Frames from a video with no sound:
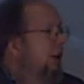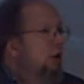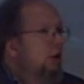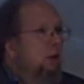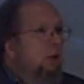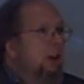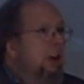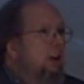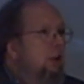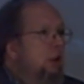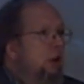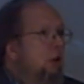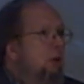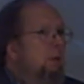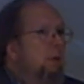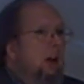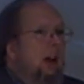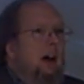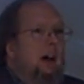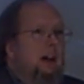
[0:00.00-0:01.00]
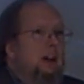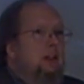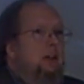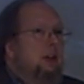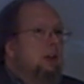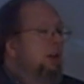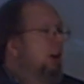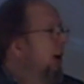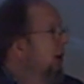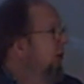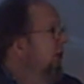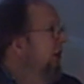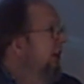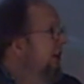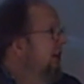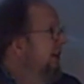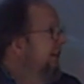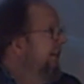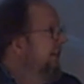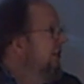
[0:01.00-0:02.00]
you can do blogs in
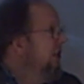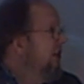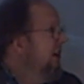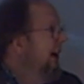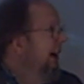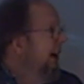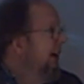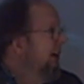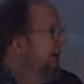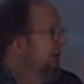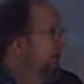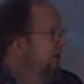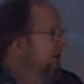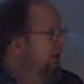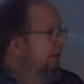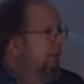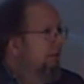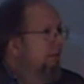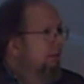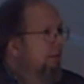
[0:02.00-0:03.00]
totally different styles.